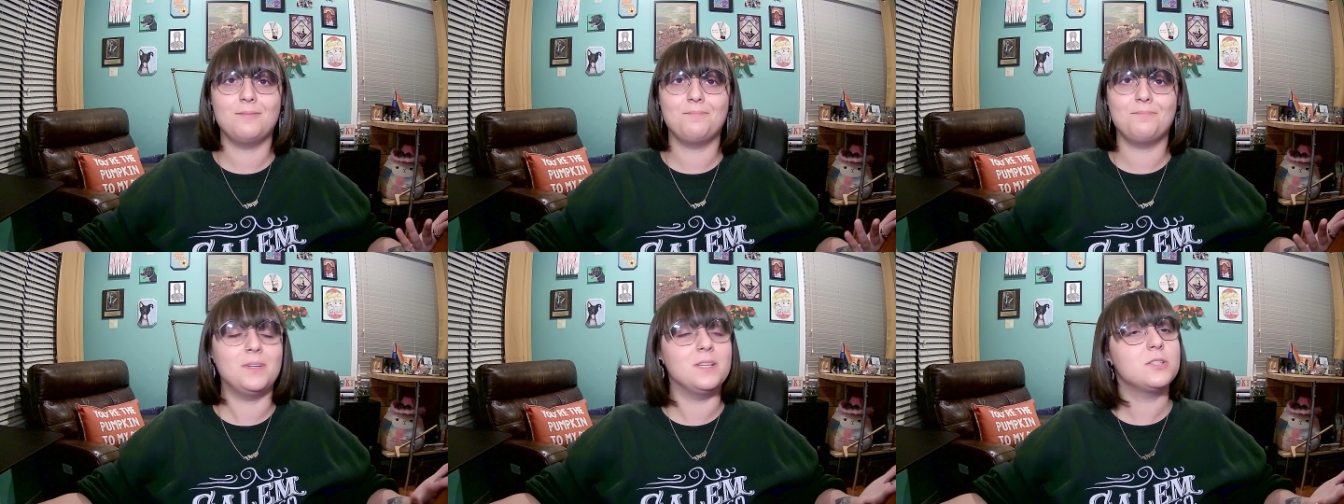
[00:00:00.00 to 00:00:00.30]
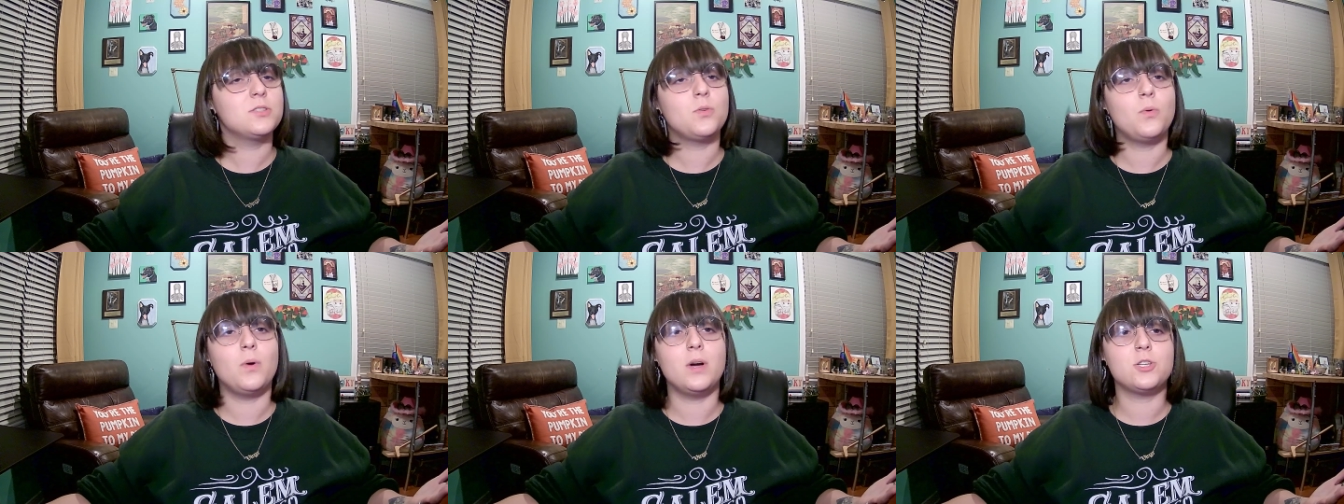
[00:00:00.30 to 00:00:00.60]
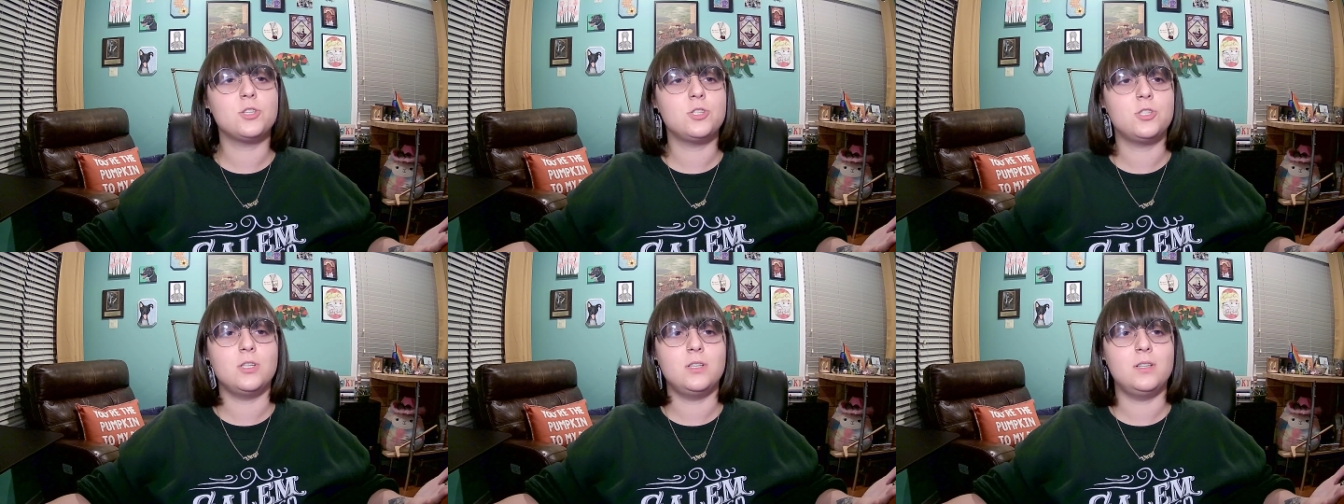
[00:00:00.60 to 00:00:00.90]
this
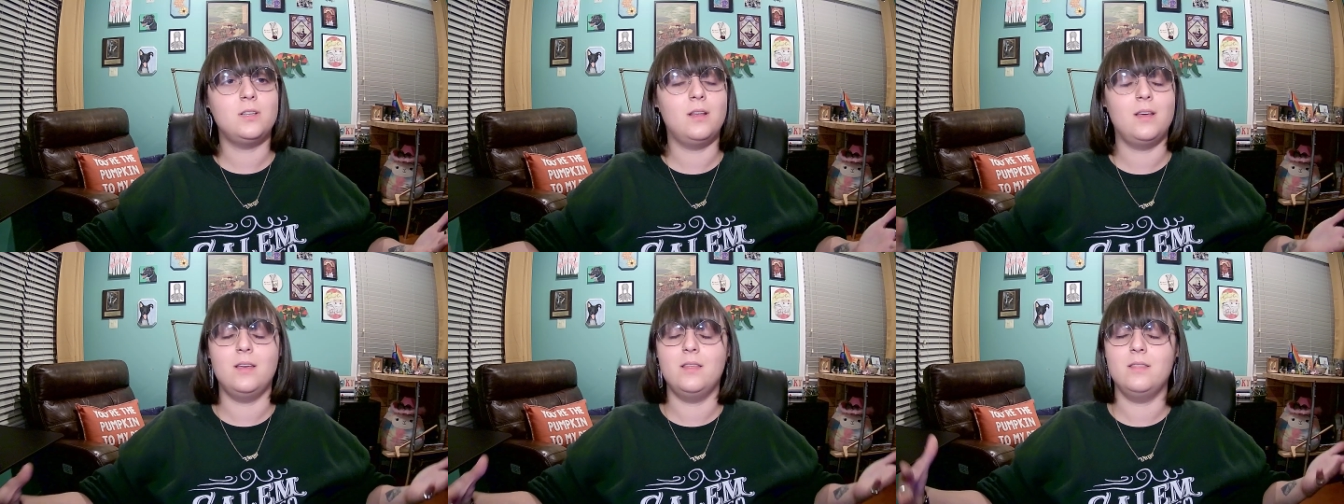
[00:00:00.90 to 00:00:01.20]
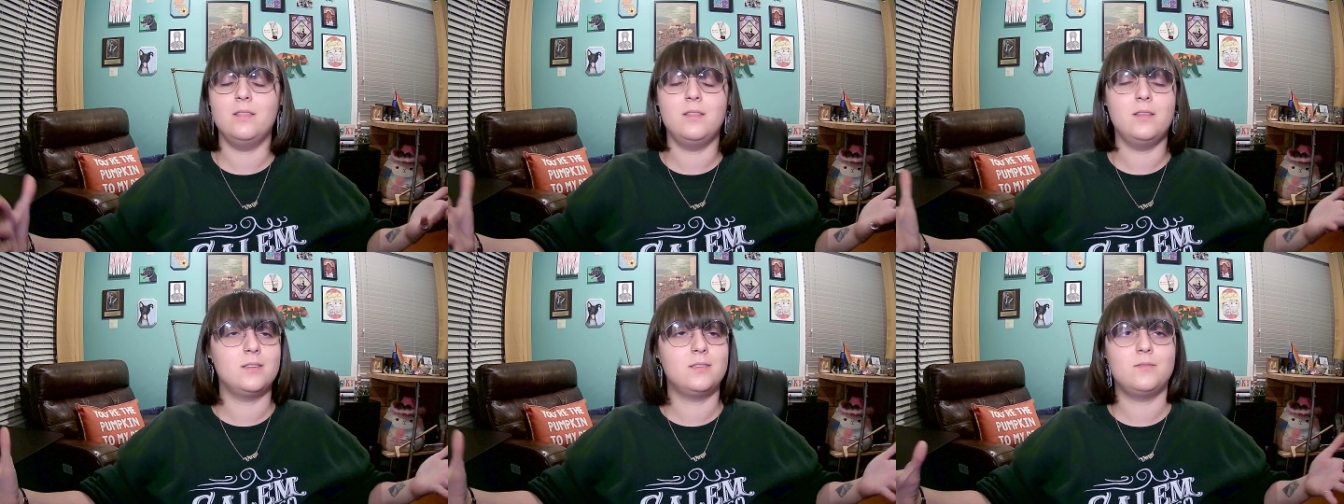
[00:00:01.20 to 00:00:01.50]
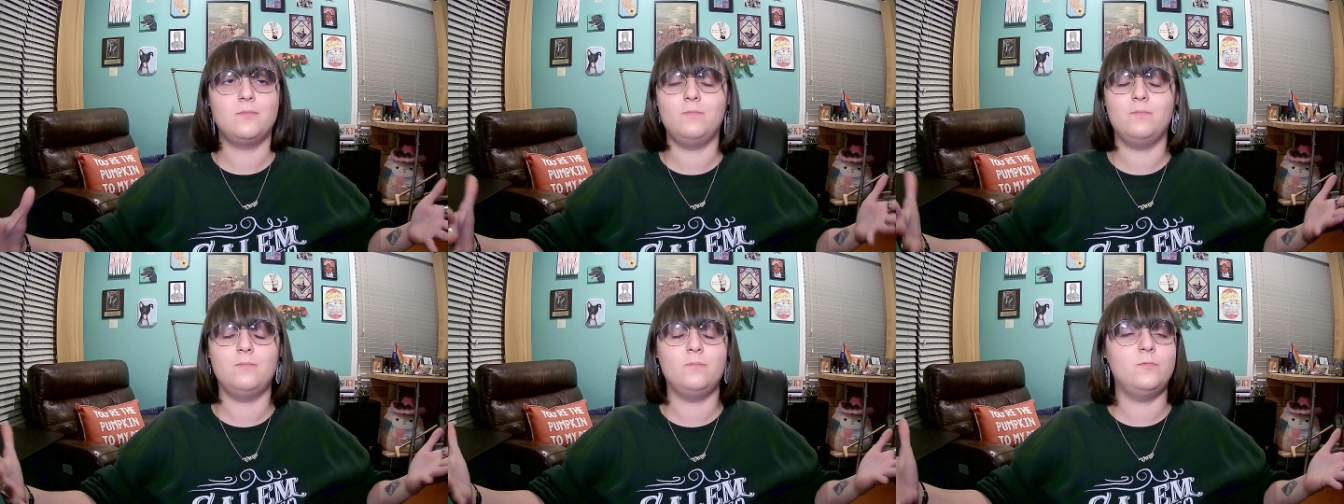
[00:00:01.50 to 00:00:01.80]
question in
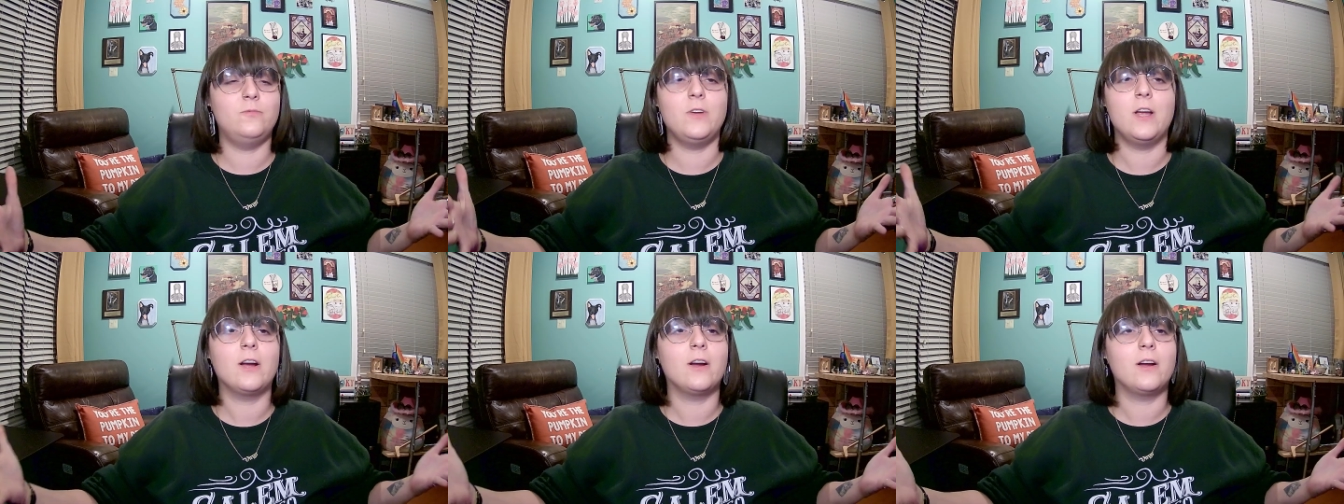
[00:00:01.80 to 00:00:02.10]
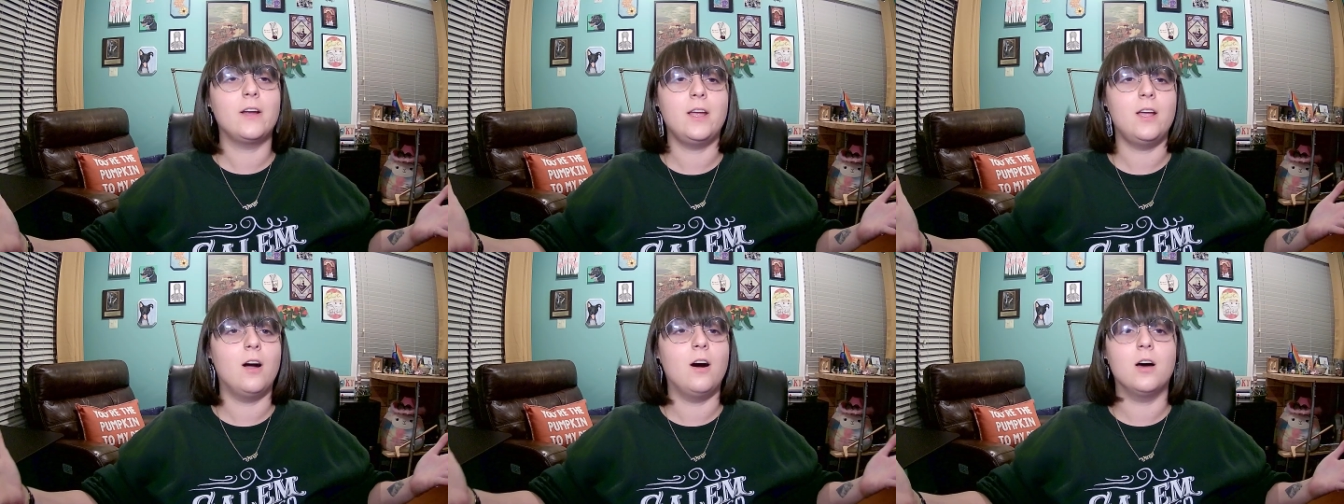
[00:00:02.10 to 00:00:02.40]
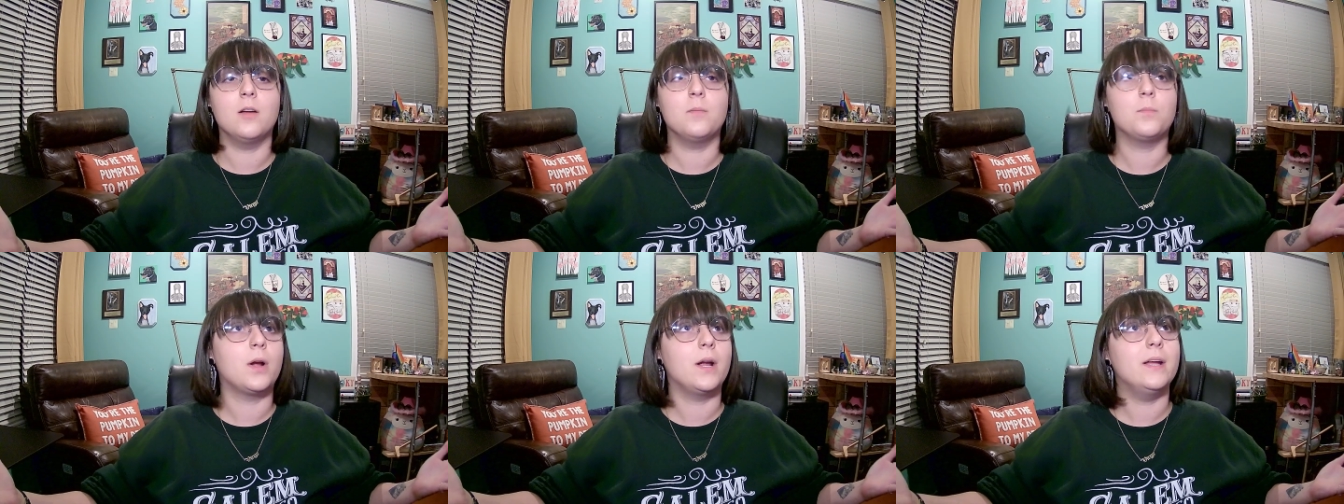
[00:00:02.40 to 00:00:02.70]
this very
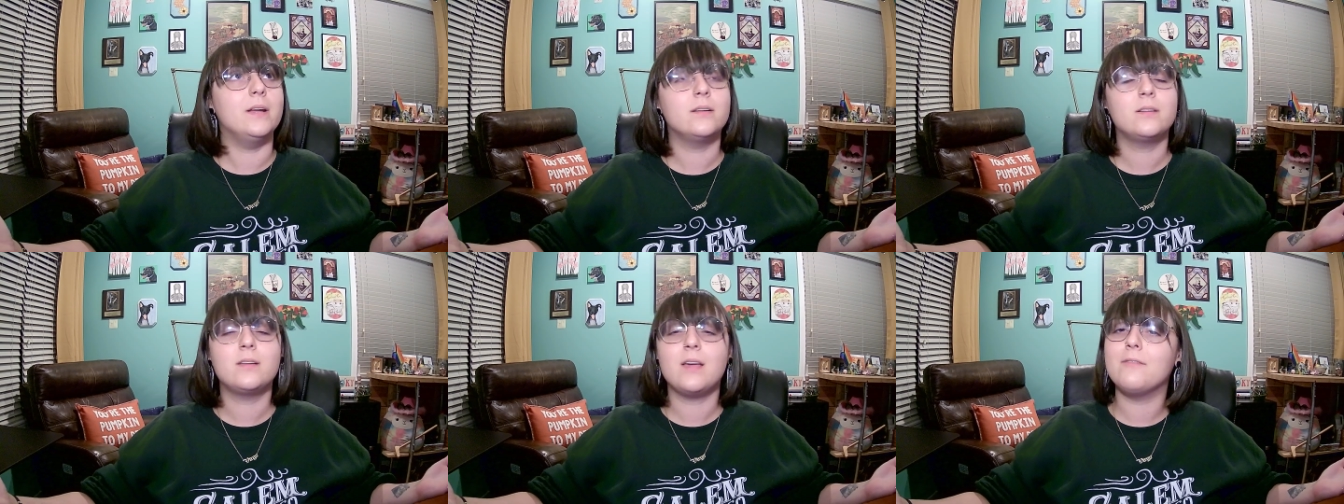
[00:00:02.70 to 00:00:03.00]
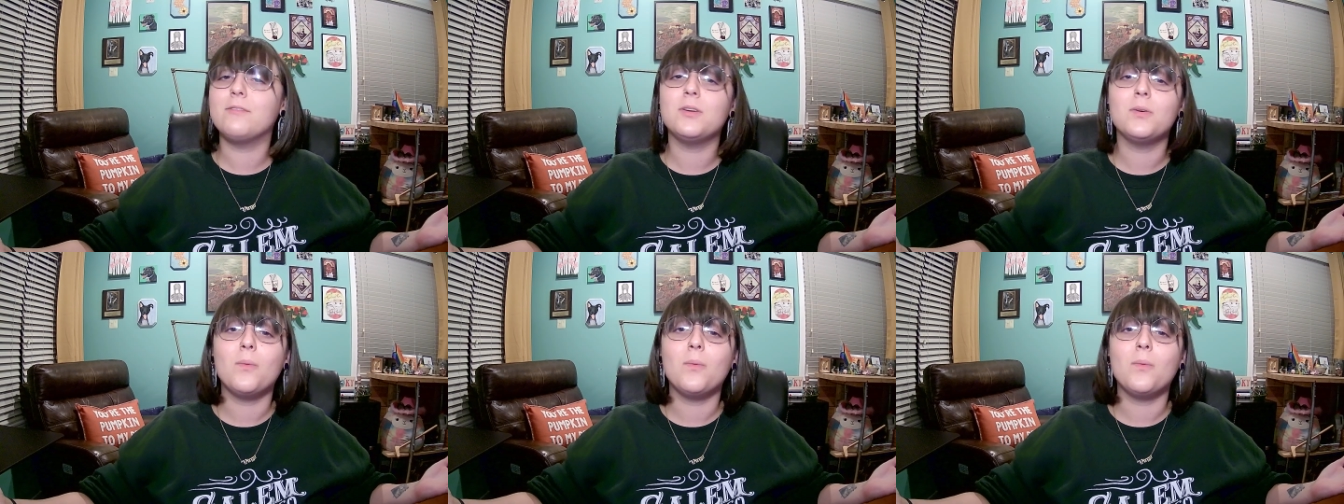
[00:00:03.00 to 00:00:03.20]
on-brand Kevin